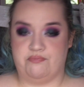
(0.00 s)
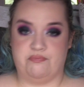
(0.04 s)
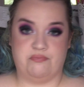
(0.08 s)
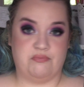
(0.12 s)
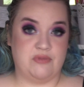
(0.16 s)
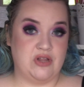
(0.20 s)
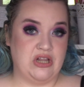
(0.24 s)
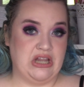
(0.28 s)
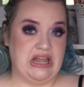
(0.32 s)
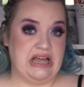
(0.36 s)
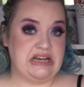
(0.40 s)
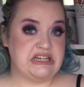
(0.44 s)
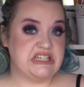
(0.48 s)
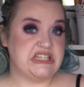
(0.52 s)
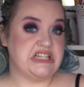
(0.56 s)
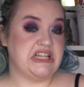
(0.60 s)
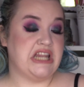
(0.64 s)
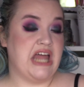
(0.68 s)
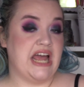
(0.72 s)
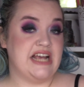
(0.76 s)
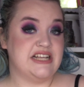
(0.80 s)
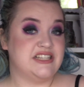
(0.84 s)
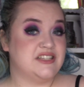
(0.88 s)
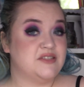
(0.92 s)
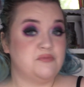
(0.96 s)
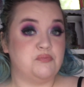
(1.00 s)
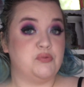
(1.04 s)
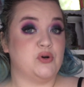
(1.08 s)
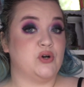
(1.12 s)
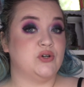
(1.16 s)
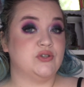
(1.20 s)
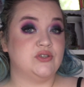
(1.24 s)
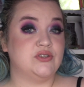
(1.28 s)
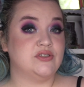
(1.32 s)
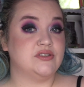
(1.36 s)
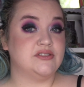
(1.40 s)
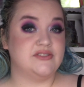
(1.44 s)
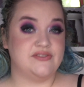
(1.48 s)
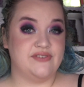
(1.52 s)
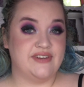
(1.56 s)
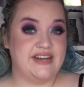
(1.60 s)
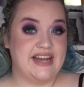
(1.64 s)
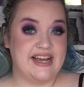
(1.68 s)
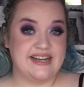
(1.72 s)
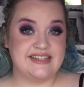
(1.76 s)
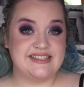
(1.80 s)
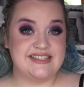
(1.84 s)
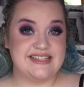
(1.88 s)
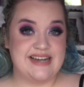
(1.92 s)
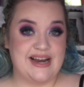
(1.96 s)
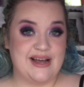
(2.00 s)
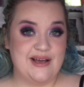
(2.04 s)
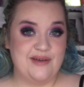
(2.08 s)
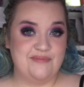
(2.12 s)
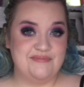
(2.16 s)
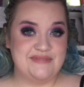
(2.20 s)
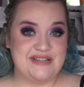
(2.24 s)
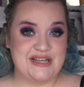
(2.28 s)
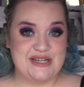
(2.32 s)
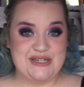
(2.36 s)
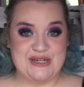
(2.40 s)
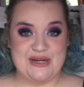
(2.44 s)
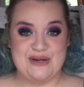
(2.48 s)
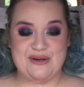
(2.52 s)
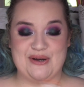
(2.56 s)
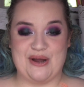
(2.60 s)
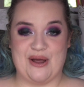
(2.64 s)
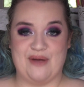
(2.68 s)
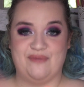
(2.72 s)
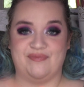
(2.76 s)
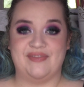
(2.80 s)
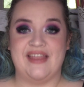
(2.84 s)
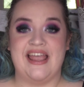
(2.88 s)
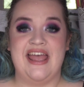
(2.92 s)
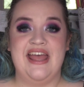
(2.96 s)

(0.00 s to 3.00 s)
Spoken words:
collect less products for next times? I don't know.